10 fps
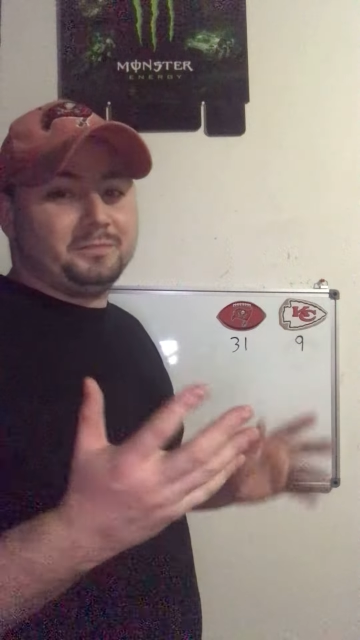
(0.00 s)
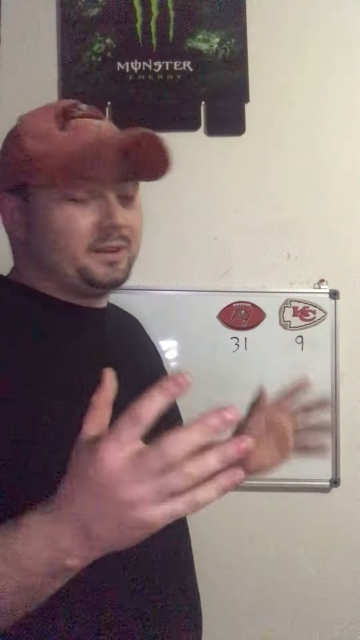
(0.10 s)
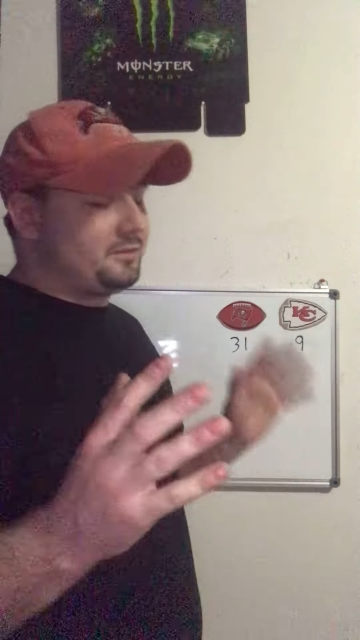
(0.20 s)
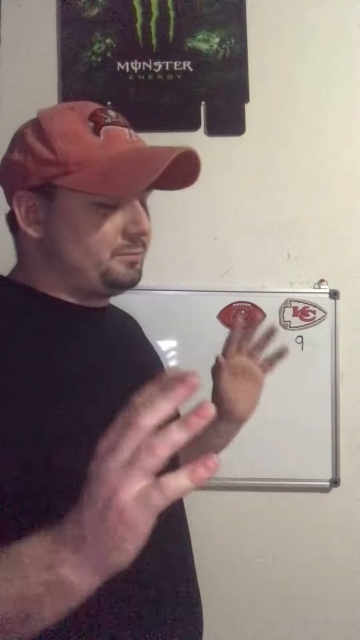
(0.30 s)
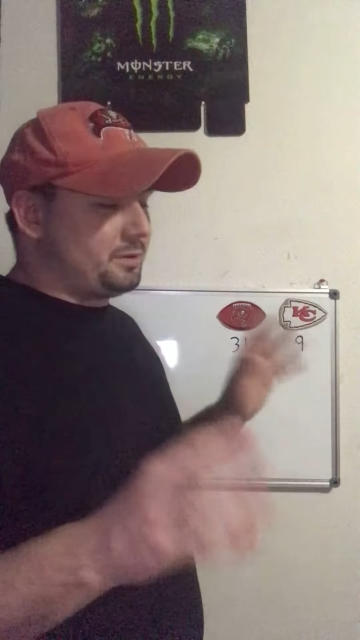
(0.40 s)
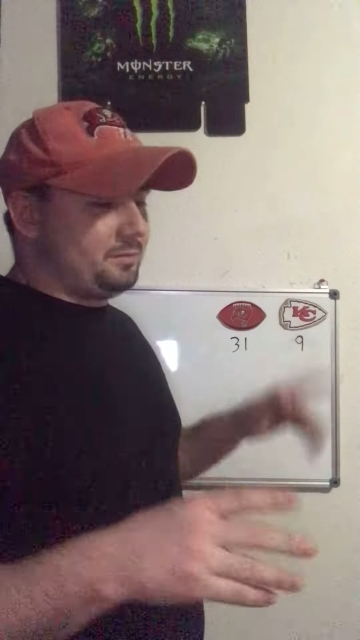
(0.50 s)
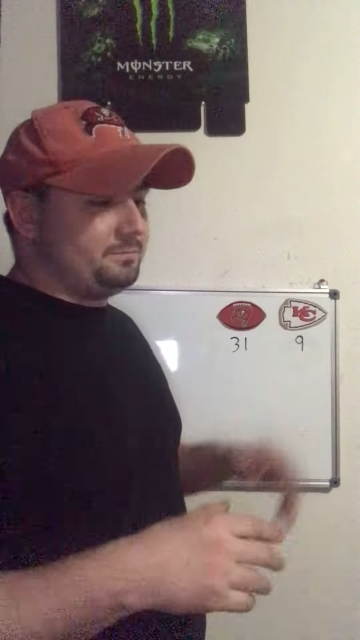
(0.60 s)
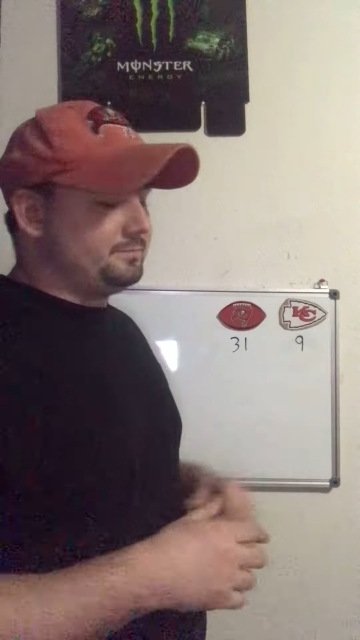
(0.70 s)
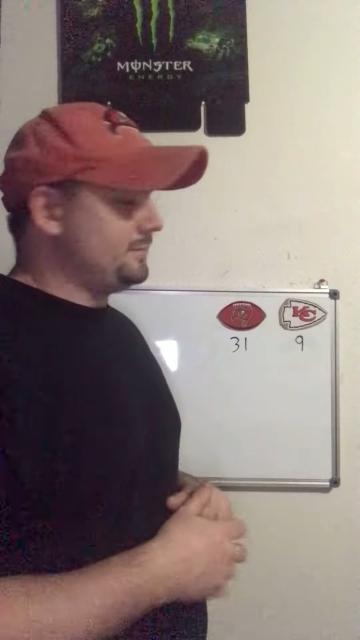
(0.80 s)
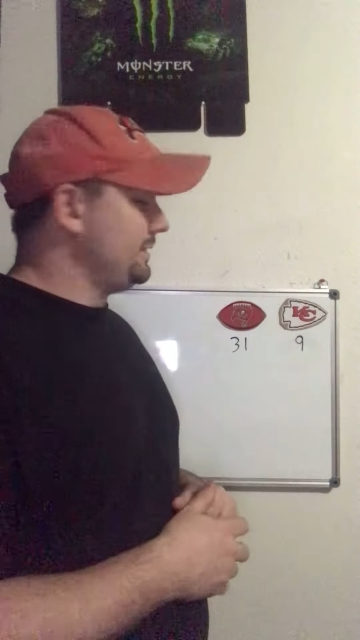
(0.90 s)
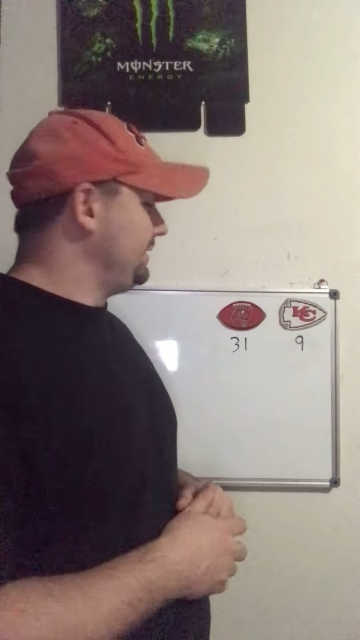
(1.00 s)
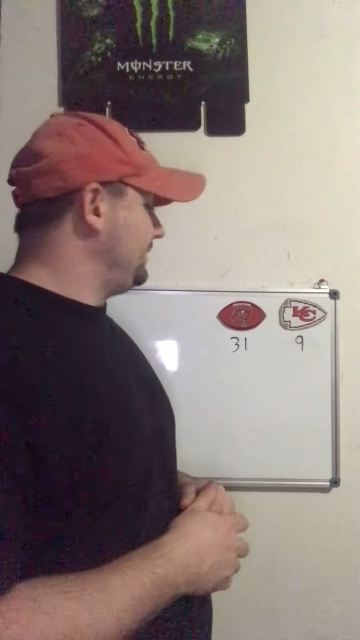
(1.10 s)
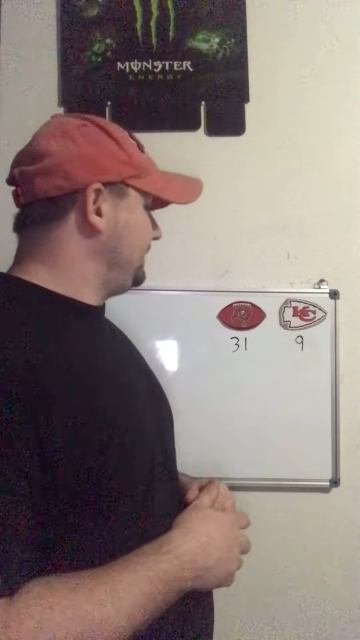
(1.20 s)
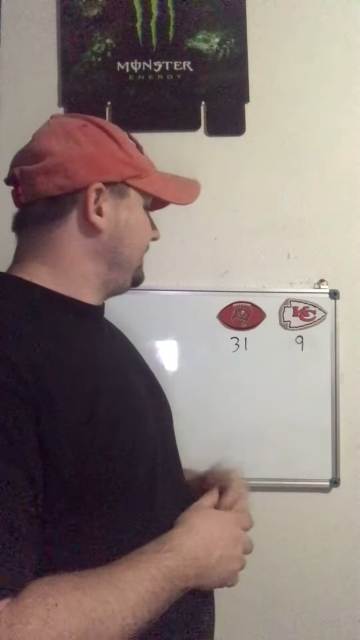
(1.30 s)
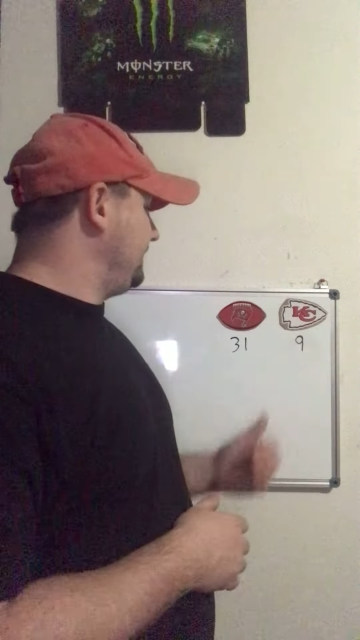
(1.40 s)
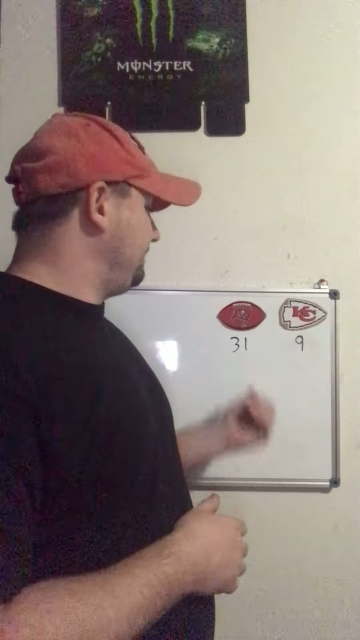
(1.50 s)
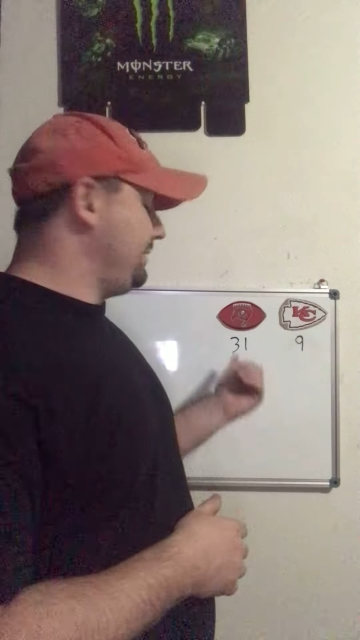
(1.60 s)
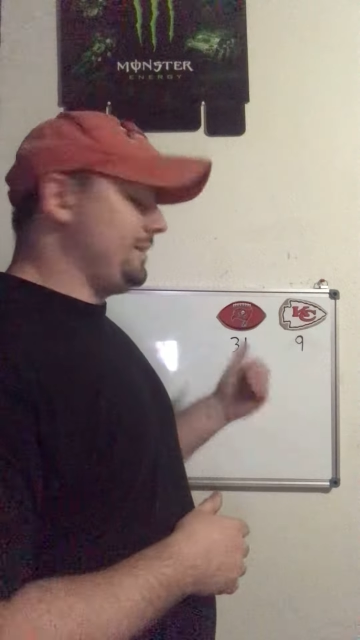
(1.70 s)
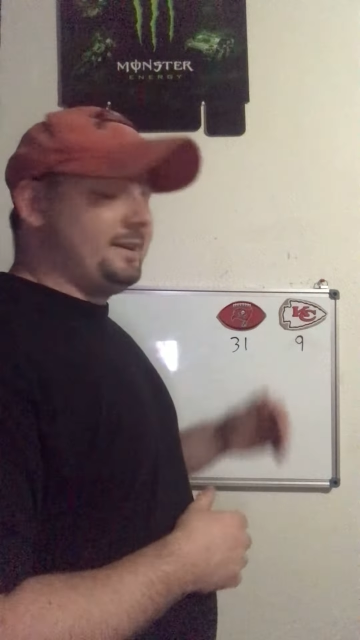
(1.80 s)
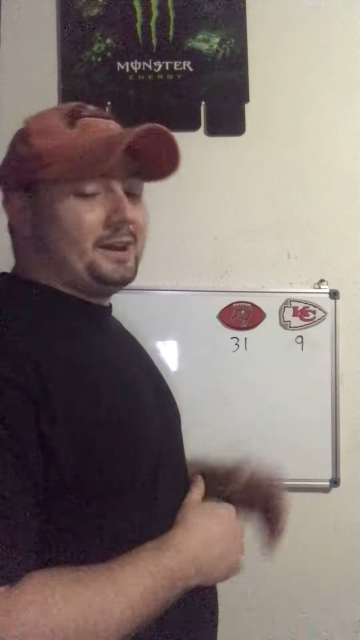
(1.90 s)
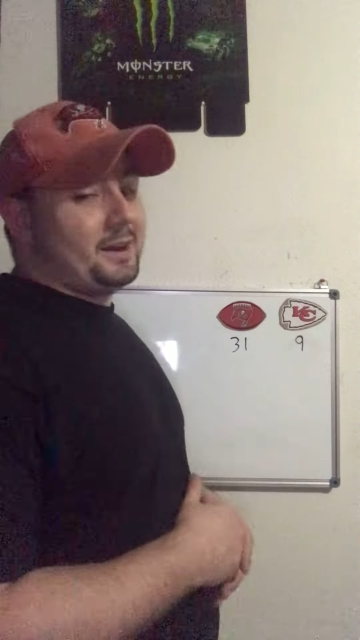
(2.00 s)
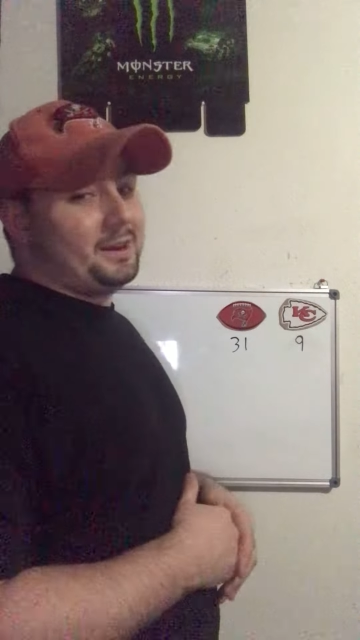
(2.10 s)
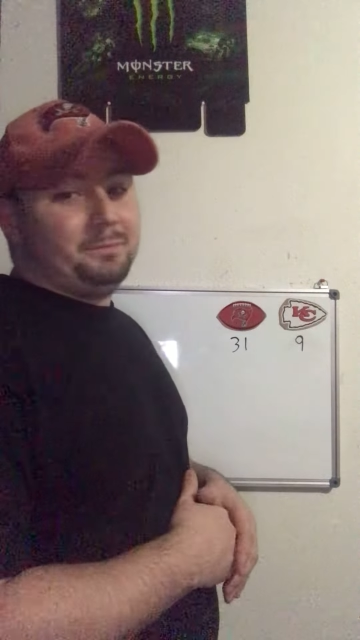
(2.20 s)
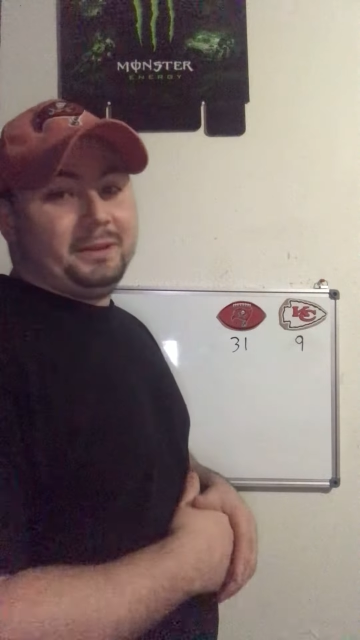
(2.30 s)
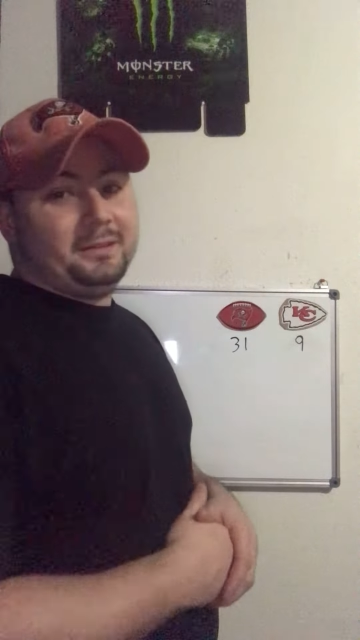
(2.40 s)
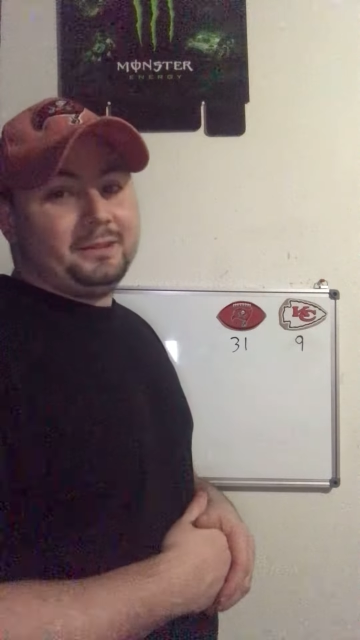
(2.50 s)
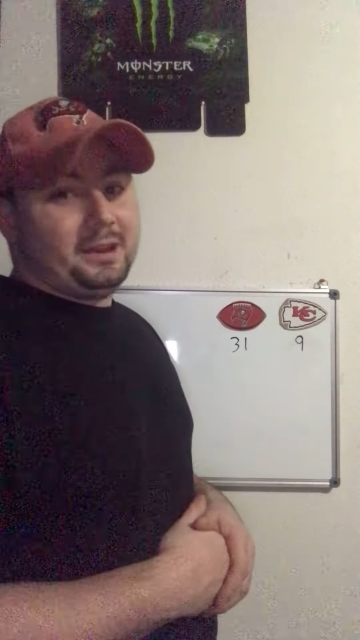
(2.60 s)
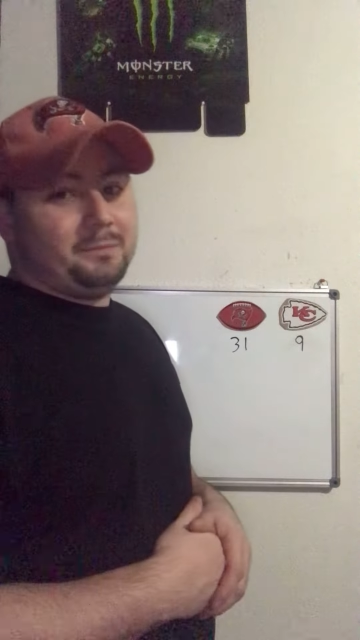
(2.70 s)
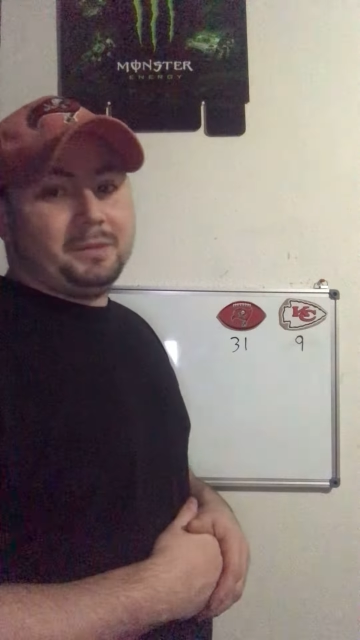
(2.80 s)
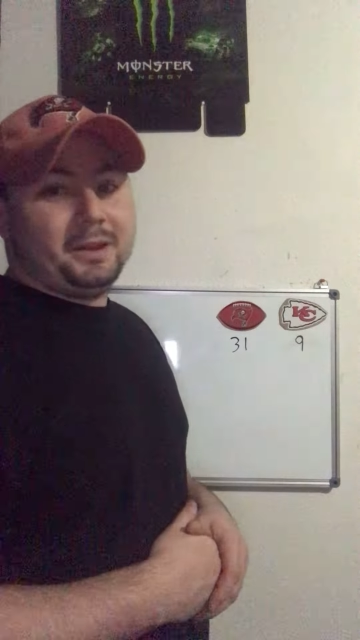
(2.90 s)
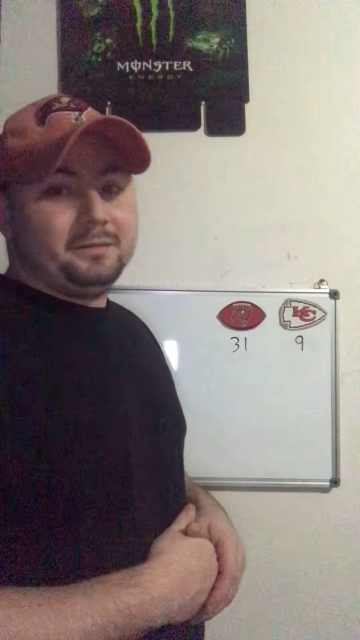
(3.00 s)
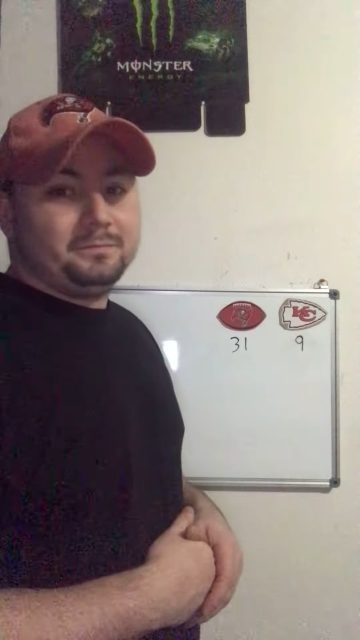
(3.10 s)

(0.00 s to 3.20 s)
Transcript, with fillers: That's no problem. But you're not going to beat Tampa Bay.